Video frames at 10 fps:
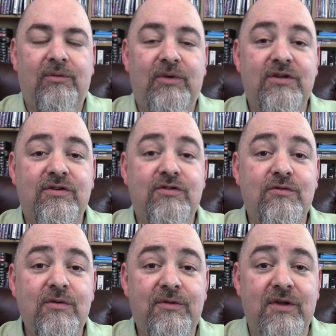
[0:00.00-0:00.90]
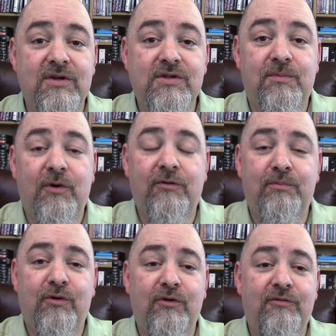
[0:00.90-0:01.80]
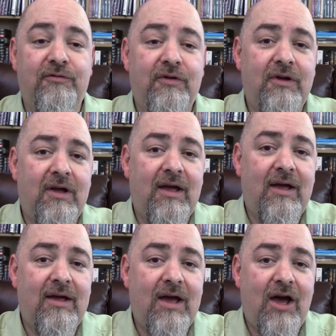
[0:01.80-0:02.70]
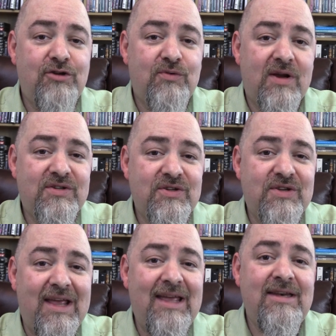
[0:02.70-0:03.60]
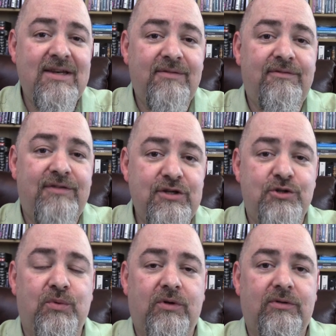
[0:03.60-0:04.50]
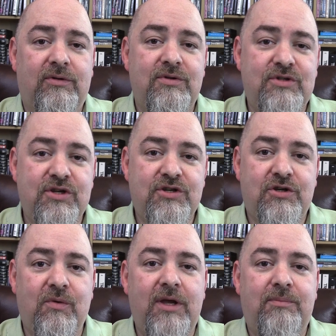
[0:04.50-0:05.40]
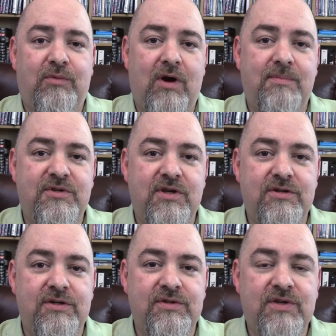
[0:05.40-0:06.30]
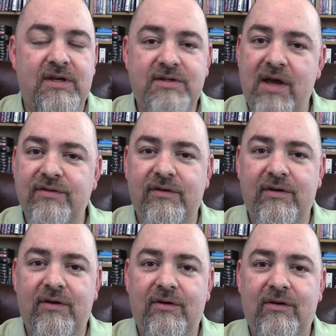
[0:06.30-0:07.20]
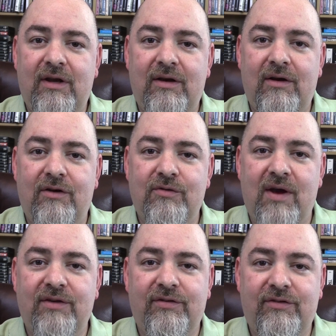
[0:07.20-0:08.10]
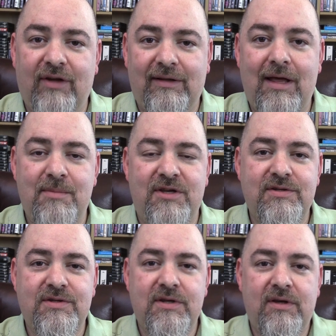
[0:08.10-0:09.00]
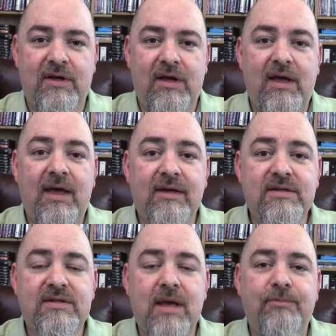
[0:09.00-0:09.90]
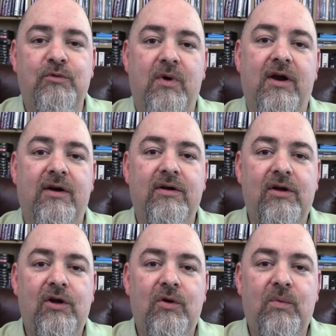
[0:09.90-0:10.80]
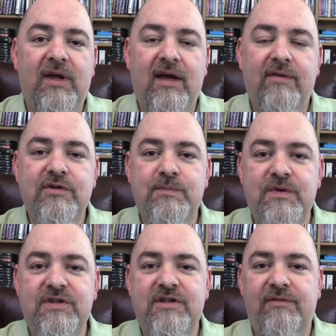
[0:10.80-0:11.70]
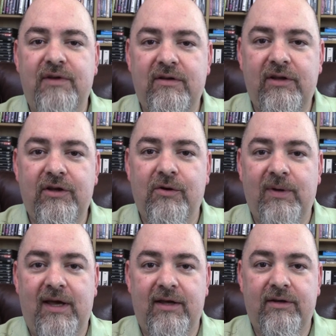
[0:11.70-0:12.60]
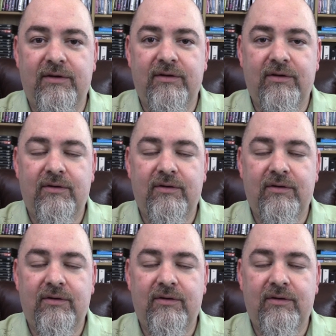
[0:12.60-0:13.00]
Because the truth is, the burden of proof addresses individual, discrete propositions. It doesn't address dilemmas, except where we have specifically created